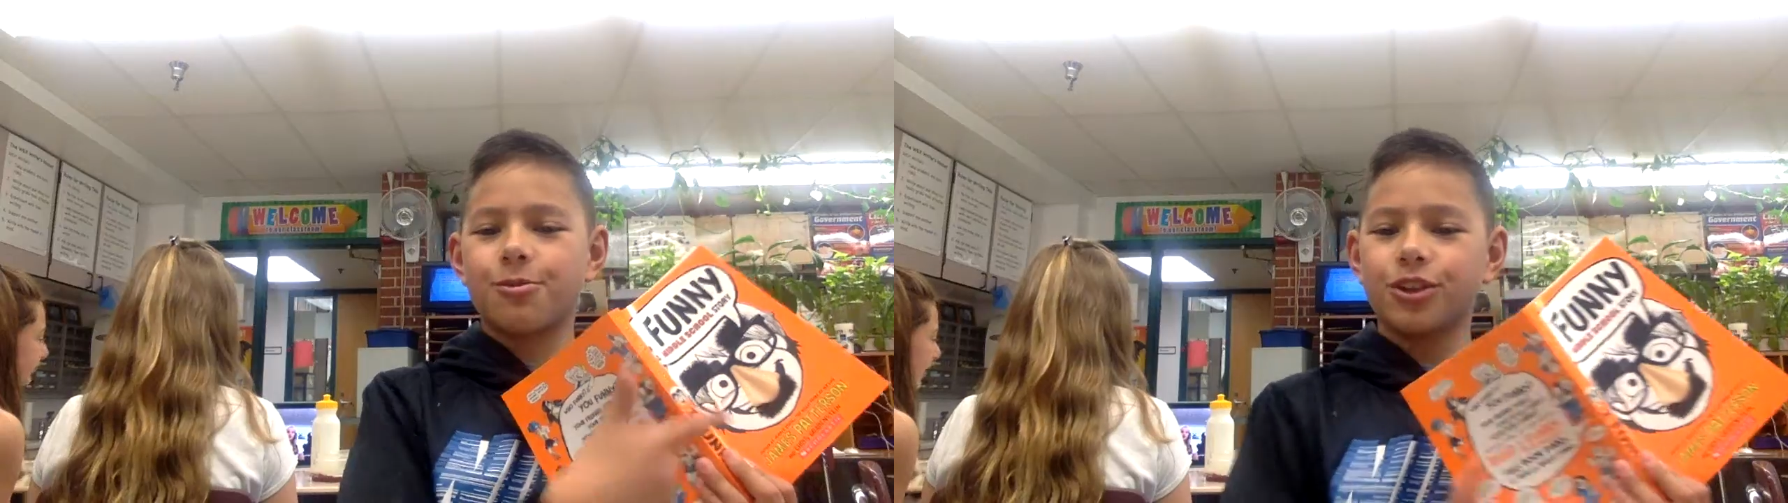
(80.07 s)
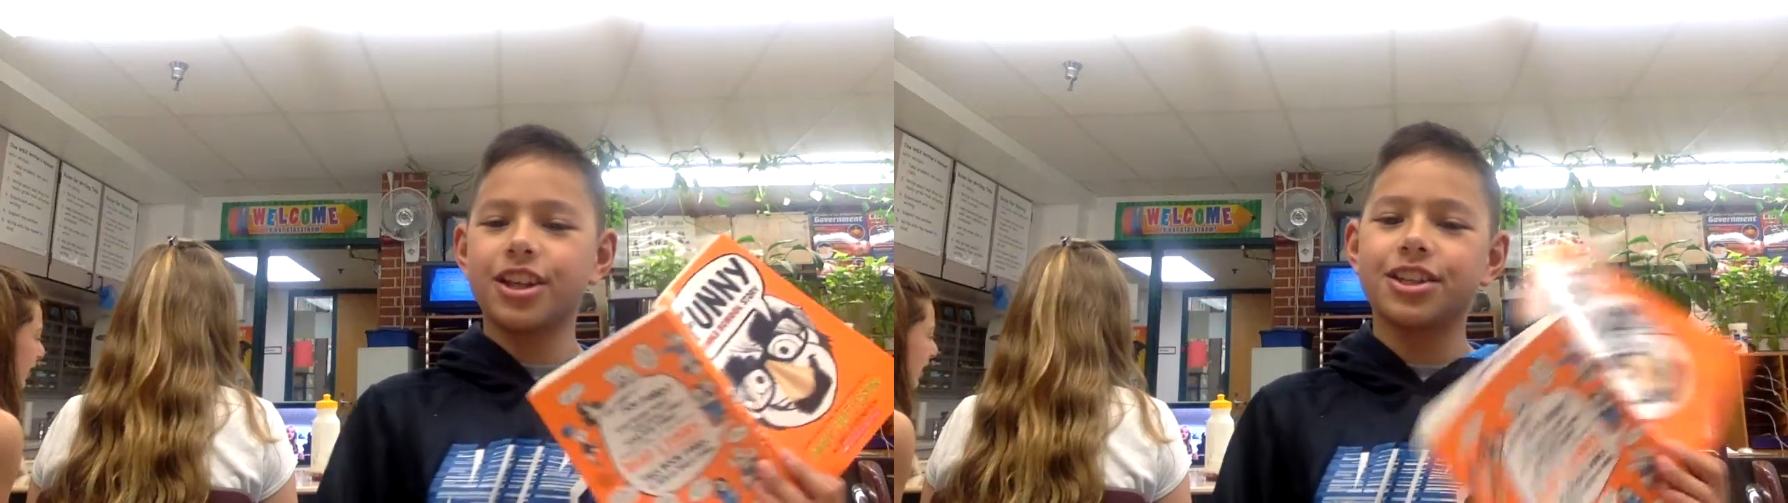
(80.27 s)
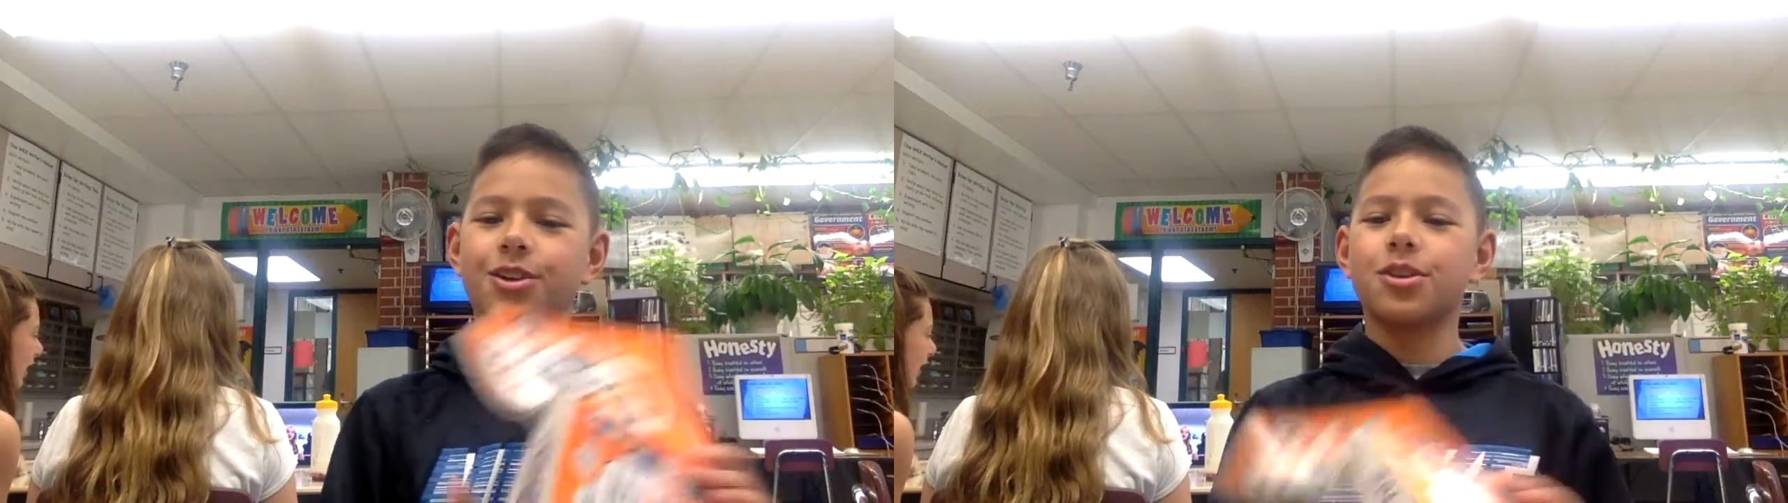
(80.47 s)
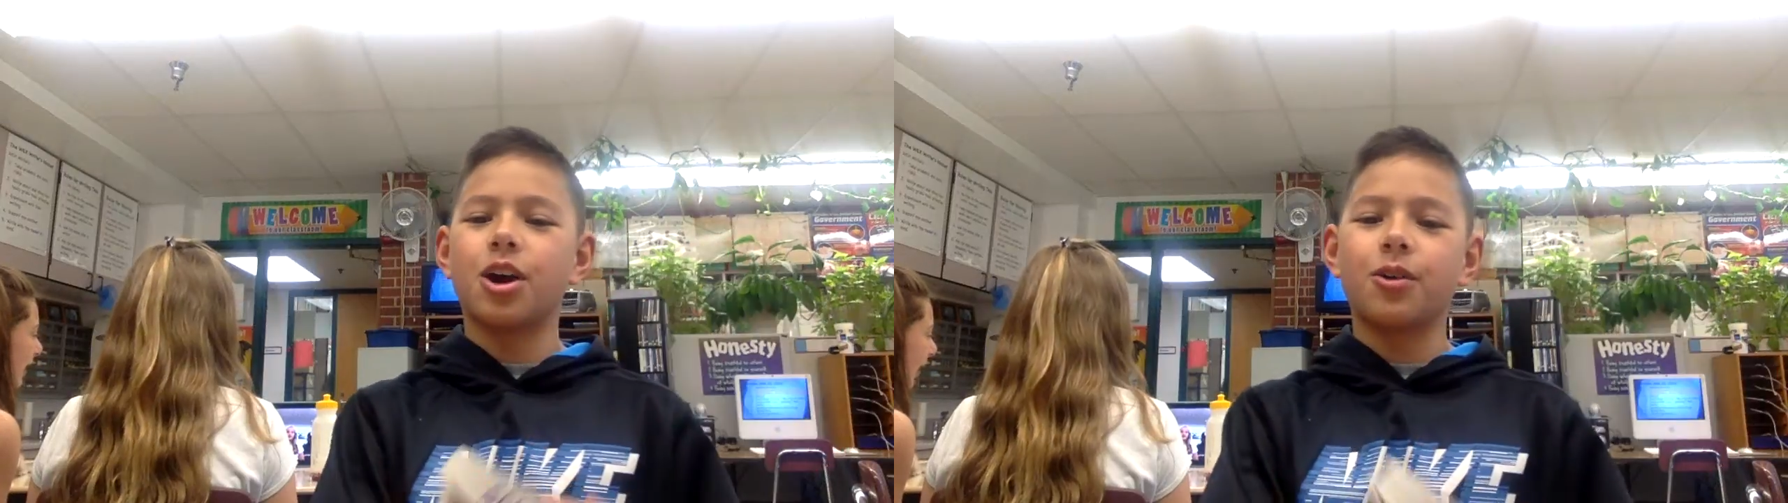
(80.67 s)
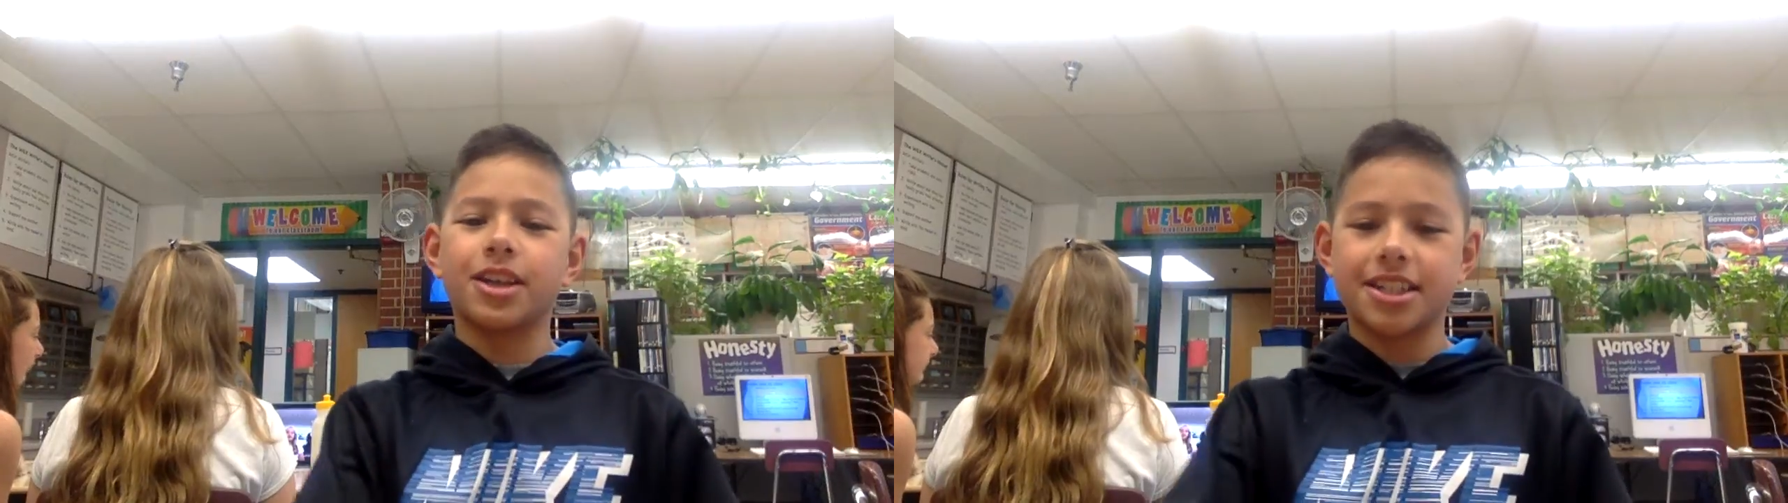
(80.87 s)
really don't
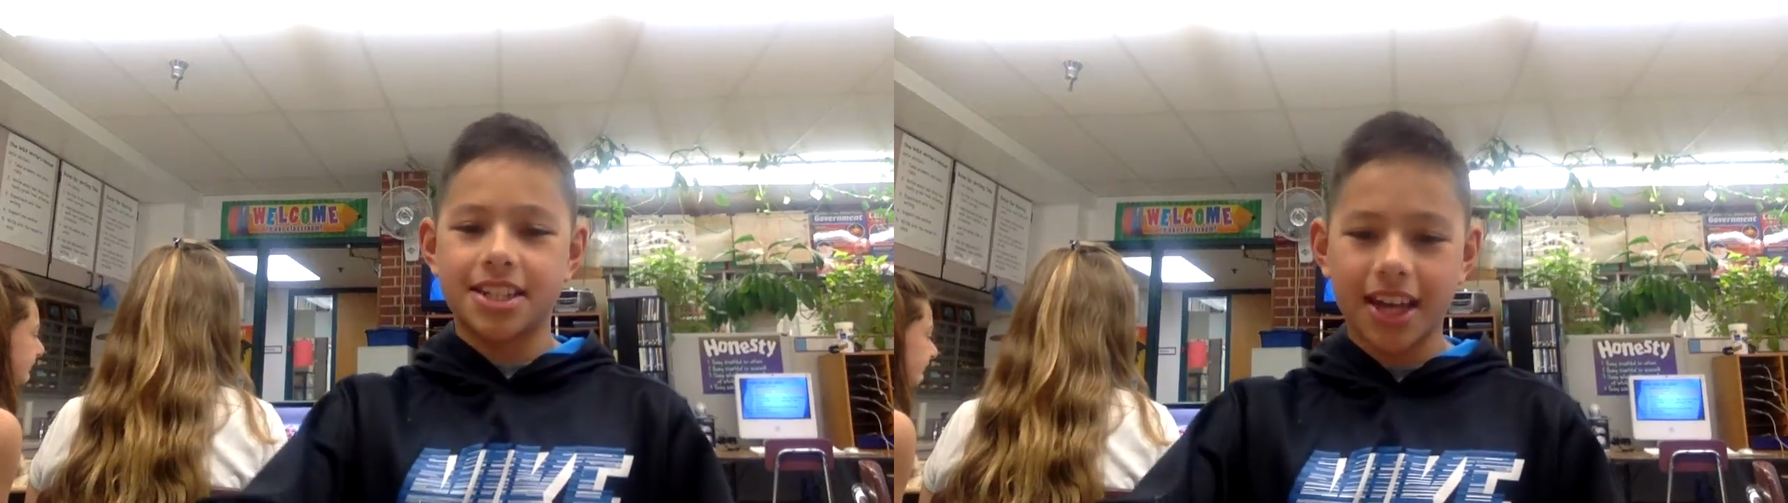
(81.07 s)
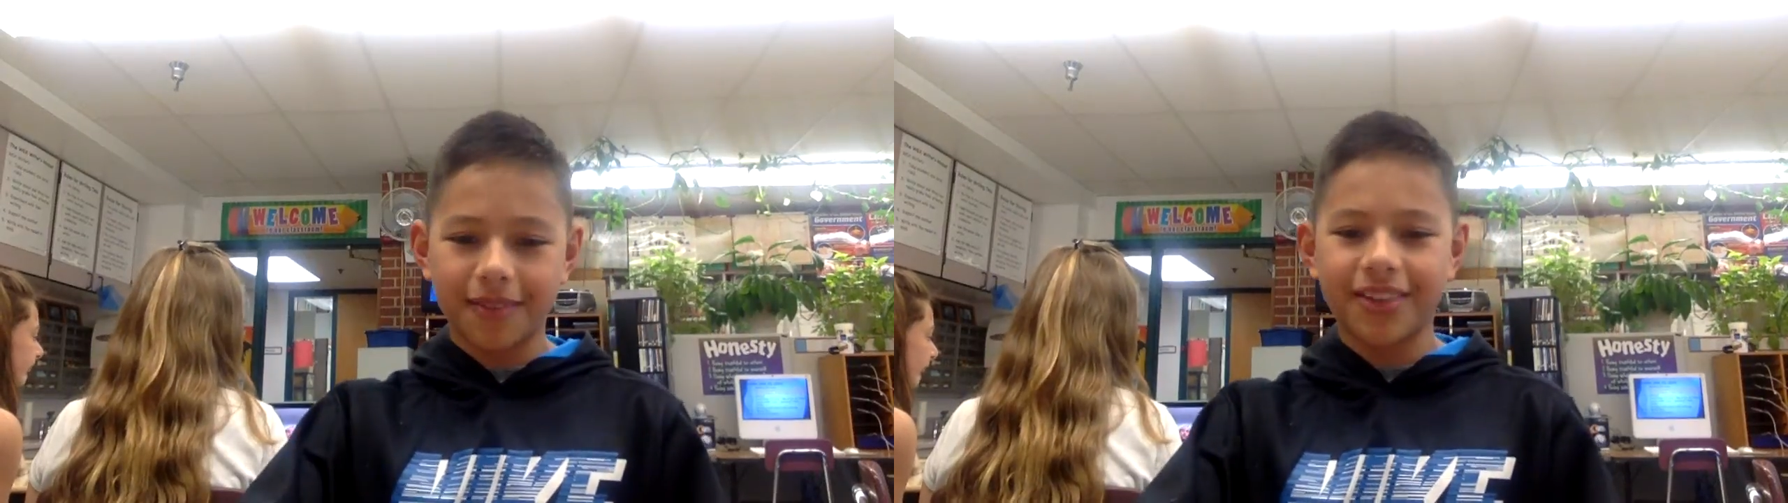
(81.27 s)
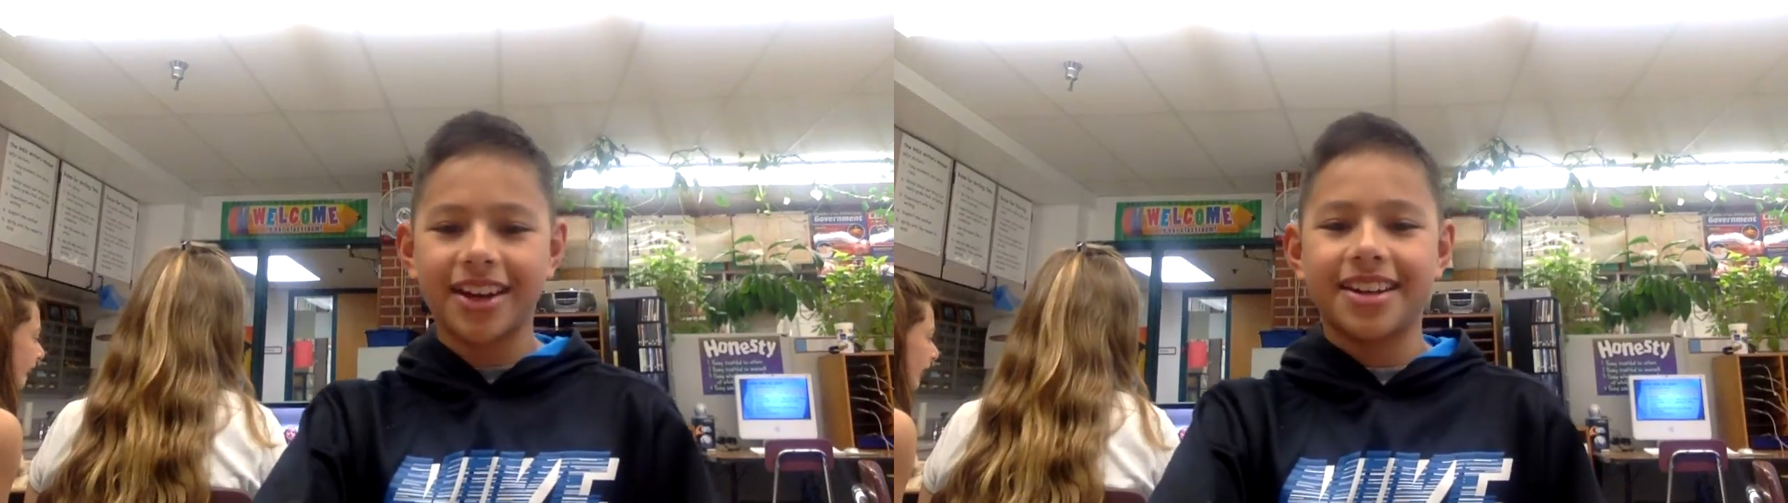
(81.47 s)
know his name